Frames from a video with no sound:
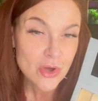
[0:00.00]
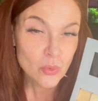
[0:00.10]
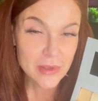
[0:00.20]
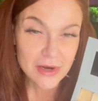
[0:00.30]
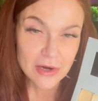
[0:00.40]

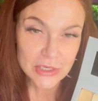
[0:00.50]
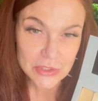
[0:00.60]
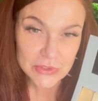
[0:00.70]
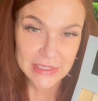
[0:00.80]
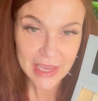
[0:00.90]
We are
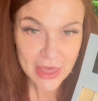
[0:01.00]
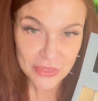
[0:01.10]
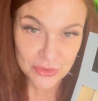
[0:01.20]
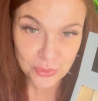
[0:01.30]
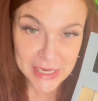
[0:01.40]
using
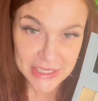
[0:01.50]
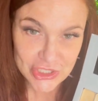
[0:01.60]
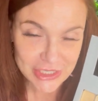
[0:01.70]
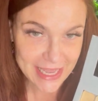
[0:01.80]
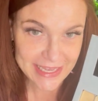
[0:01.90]
3
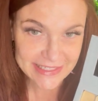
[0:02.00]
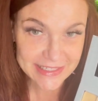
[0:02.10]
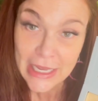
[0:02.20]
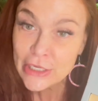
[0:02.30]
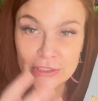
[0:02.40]
shades
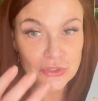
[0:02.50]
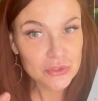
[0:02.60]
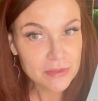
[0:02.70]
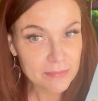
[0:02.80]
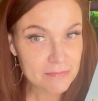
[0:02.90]
to